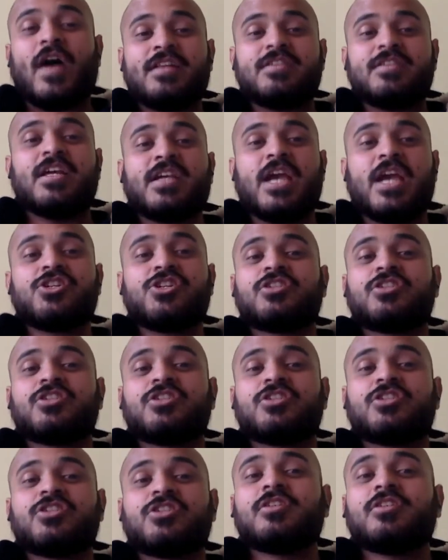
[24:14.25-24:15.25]
the way to find
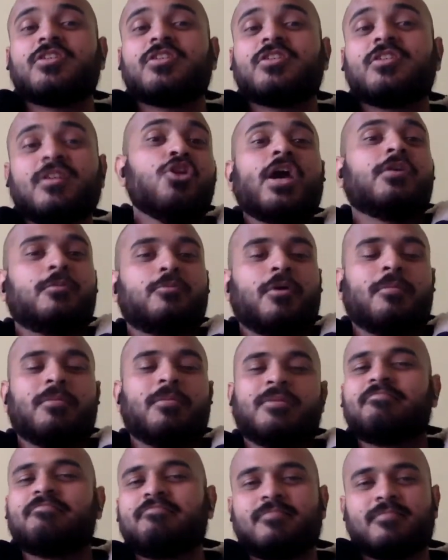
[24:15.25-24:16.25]
dedication, look
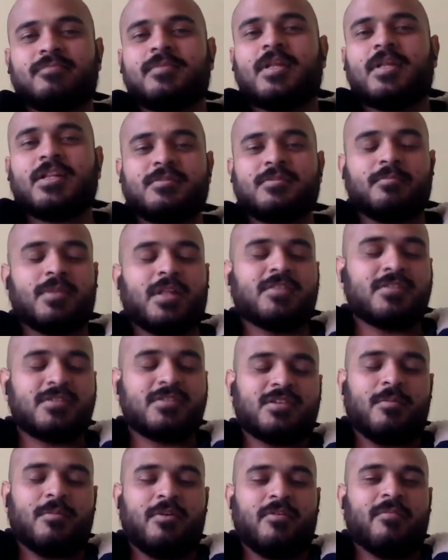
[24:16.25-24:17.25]
at a real problem.
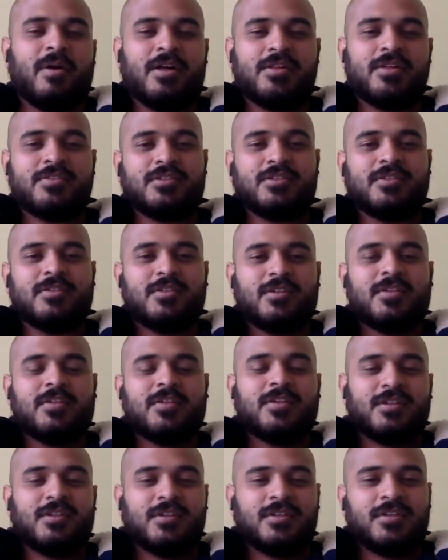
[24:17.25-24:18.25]
That's the summary of my
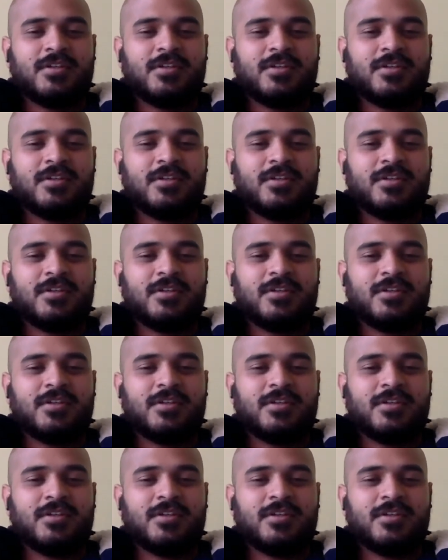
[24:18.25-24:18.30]
answer.